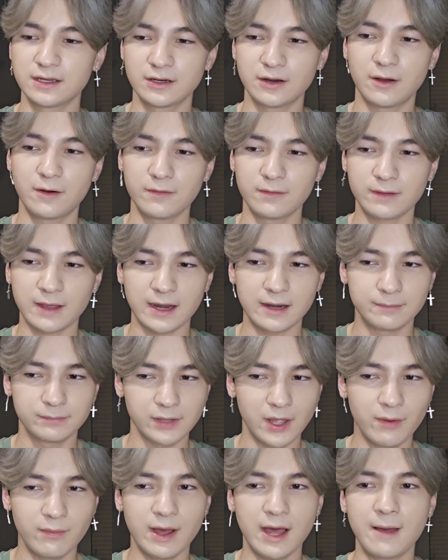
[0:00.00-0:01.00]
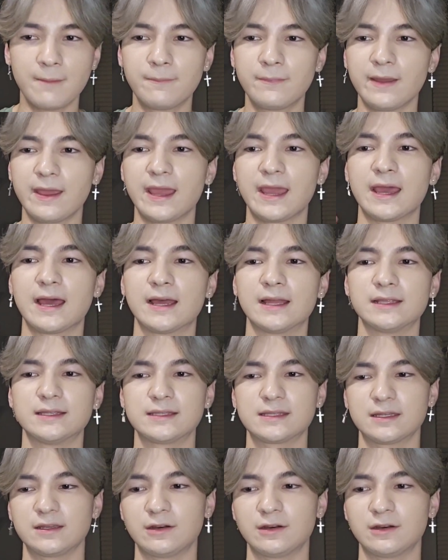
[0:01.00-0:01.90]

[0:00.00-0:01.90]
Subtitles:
you know, kind of blow up and,